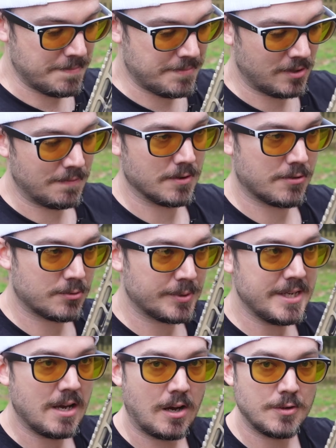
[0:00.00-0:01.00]
put over
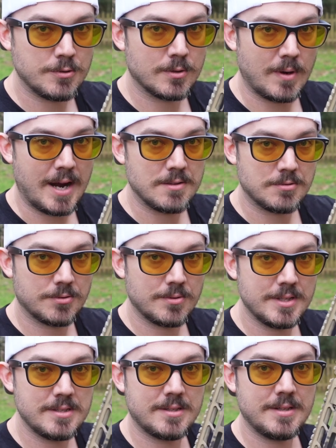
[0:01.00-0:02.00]
300 rounds through
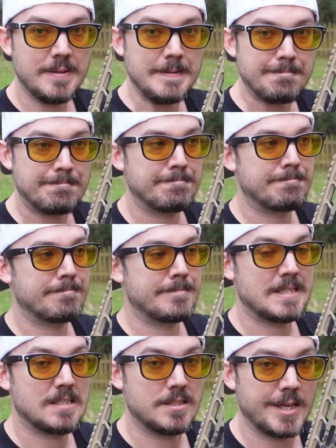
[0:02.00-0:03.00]
this thing.
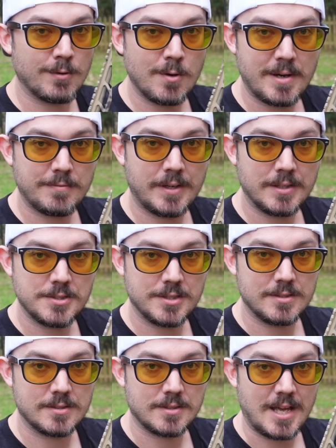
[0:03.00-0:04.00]
0
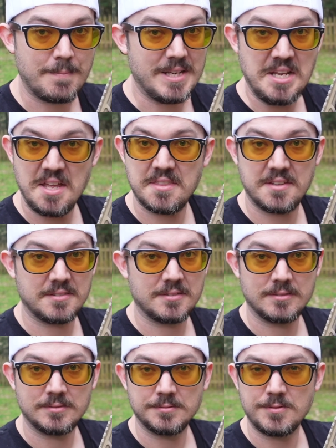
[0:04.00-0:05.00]
malfunctions. I mean, nothing.
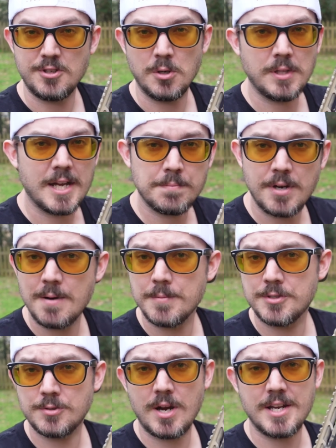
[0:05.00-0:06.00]
No light primer
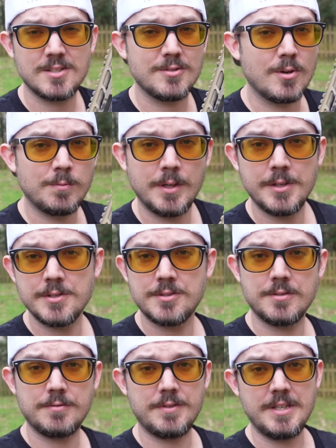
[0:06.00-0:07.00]
strikes, no failures
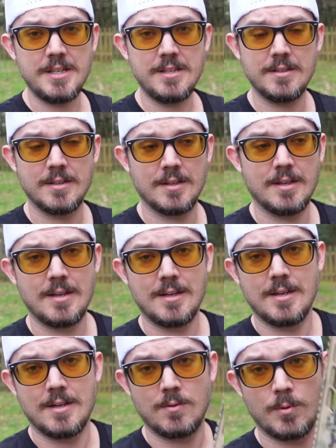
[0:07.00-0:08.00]
to feed.
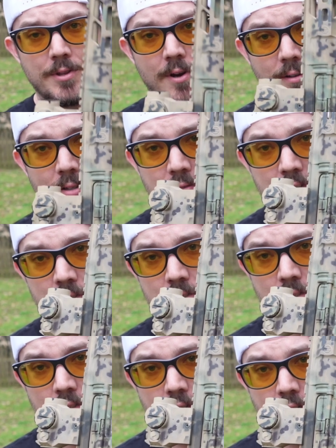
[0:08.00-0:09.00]
With all of these
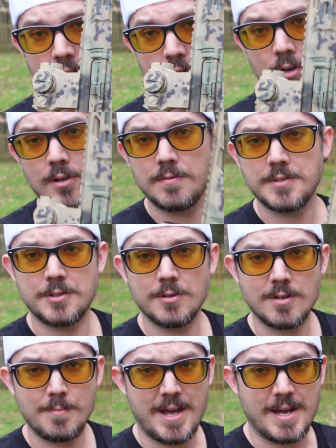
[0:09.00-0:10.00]
curved
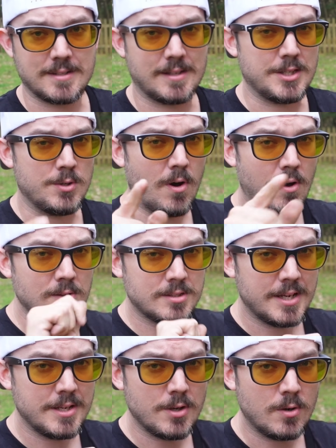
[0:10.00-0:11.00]
Duramags that you all
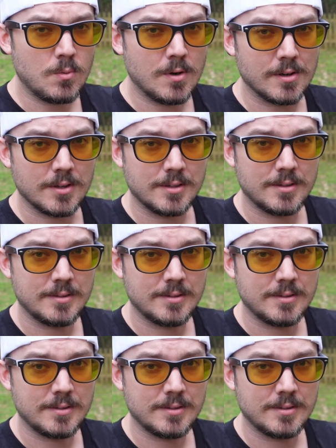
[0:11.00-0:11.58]
say don't work,